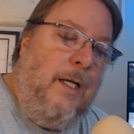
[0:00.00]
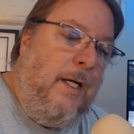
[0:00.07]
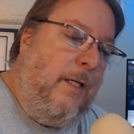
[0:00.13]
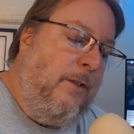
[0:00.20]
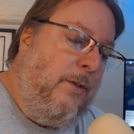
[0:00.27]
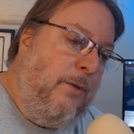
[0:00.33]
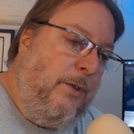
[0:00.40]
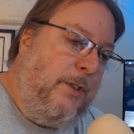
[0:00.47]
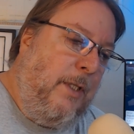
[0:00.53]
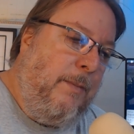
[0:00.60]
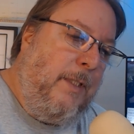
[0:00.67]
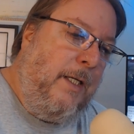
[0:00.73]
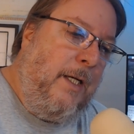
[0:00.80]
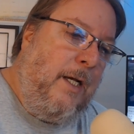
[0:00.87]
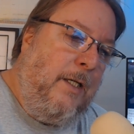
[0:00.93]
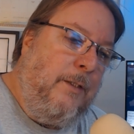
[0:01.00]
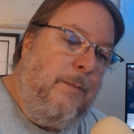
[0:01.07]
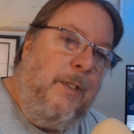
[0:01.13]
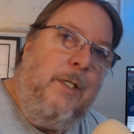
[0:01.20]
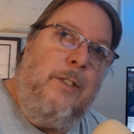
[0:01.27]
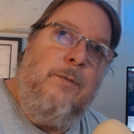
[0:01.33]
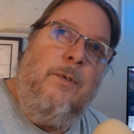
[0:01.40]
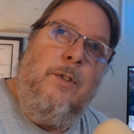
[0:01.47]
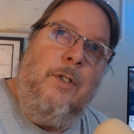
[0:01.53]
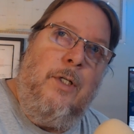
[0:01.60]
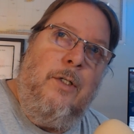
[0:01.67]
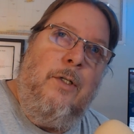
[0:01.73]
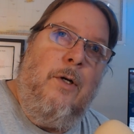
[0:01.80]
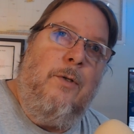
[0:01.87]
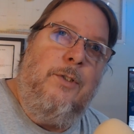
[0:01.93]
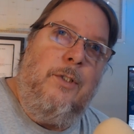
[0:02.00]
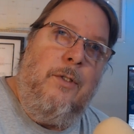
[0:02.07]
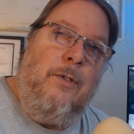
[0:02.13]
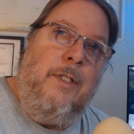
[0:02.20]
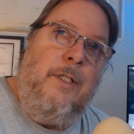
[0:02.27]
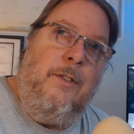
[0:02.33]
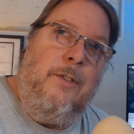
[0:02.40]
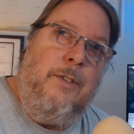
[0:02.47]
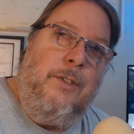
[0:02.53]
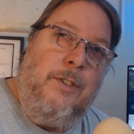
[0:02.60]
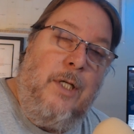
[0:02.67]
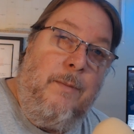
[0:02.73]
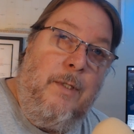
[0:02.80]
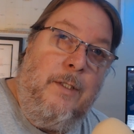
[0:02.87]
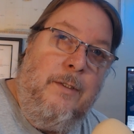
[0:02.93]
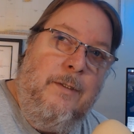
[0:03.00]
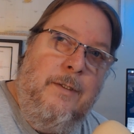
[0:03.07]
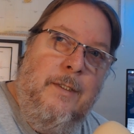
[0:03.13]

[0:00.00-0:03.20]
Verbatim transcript: into something else because we're going to go slowly into summer.